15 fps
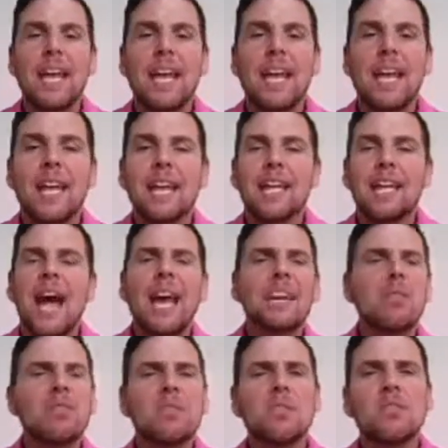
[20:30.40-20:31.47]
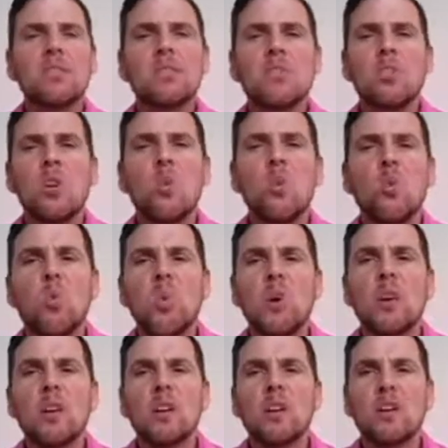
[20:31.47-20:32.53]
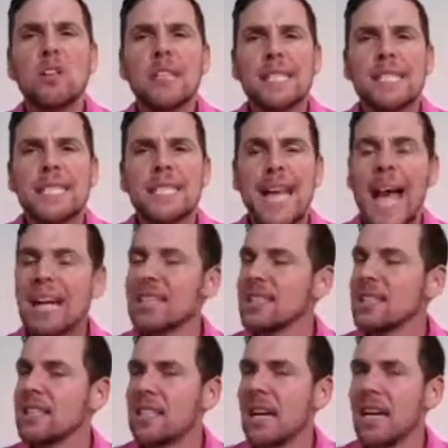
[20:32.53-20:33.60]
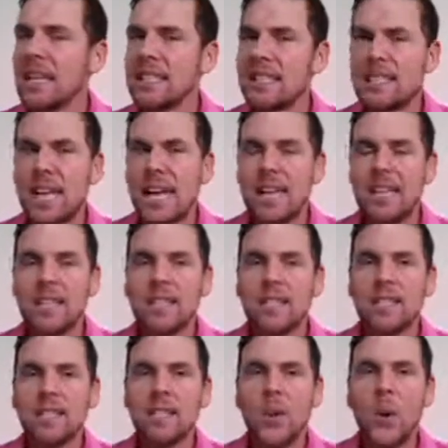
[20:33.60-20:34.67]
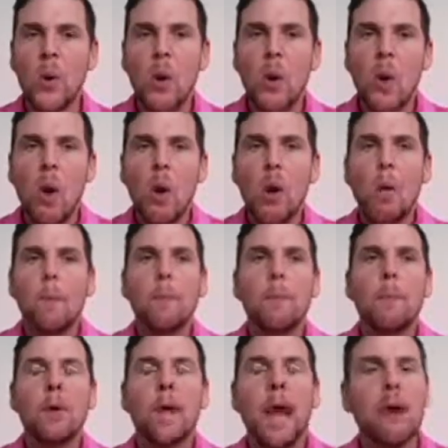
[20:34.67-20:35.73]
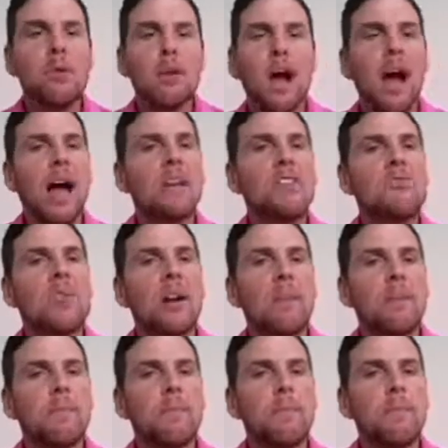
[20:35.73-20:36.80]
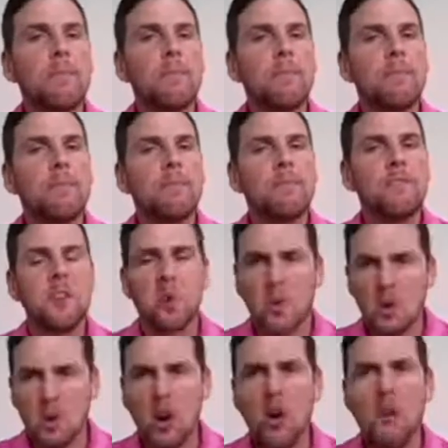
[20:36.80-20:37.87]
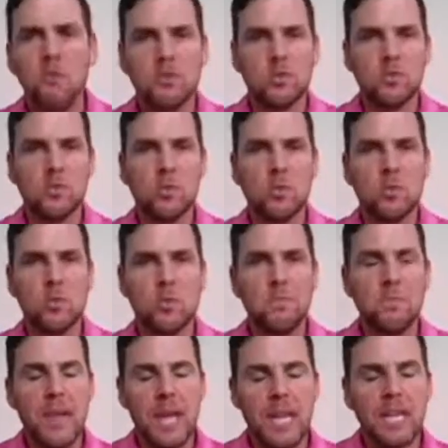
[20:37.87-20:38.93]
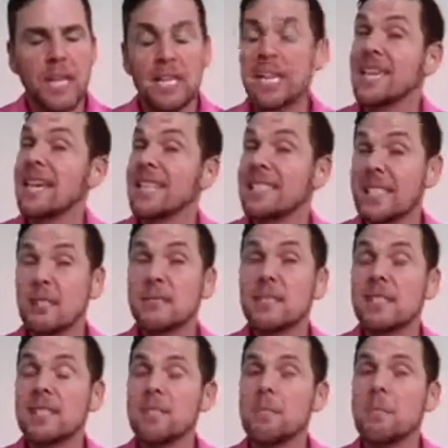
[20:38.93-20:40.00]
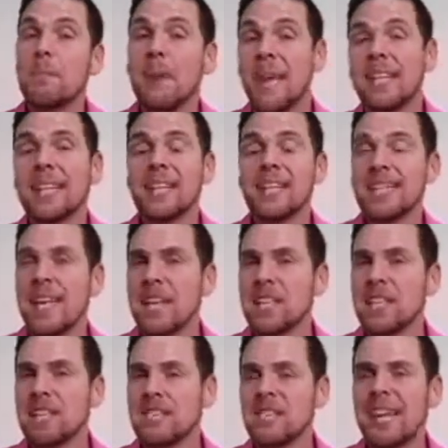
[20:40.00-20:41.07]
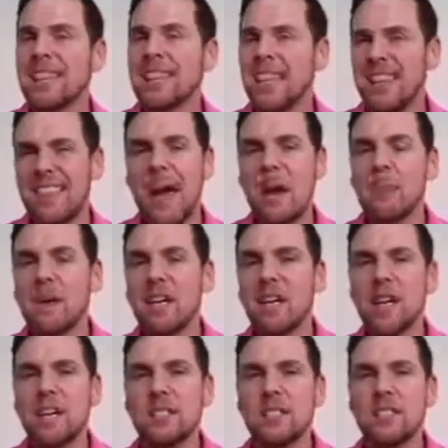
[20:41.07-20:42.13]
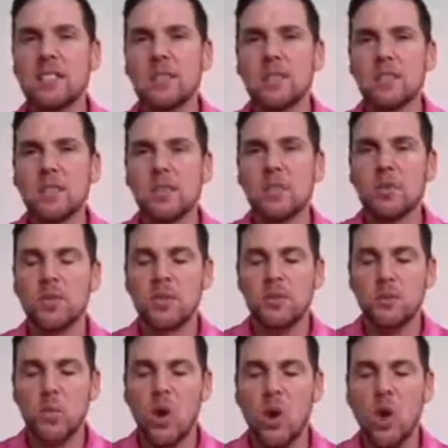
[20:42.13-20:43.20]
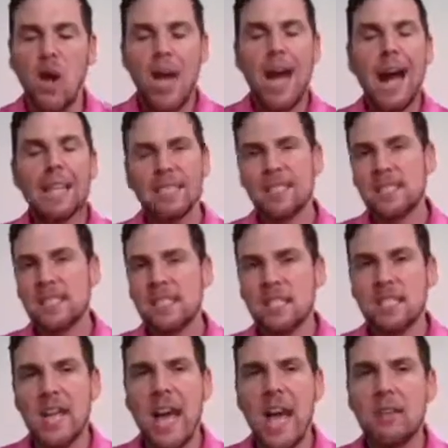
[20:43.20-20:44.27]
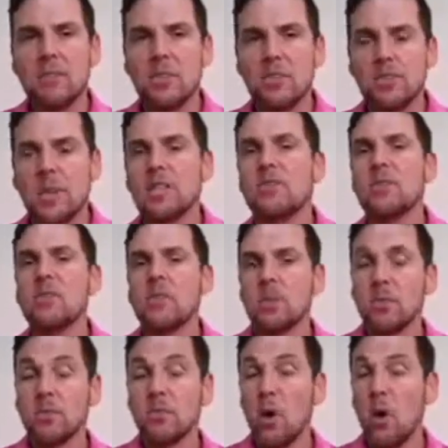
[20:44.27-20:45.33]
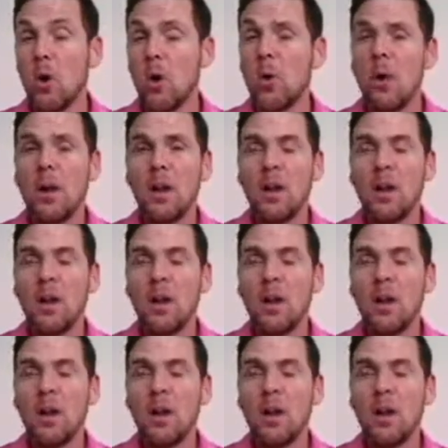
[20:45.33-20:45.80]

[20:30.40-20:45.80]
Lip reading: And I don't know where exactly I intended to go, but I knew I felt comfortable with banking. And I did meet some bank executives, and I think that might have had to do some with it as well. I did see an avenue that you could grow,